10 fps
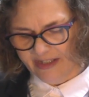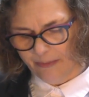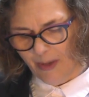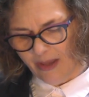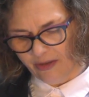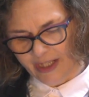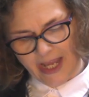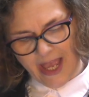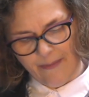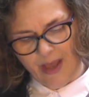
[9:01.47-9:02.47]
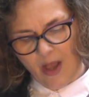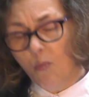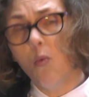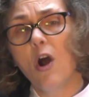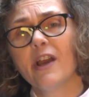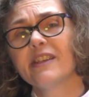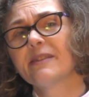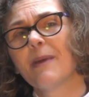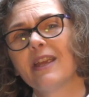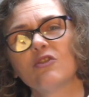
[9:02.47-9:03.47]
to Bethlehem, and wise
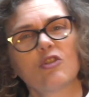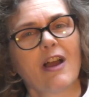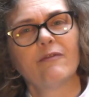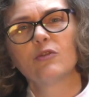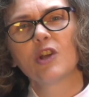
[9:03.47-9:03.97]
men travelled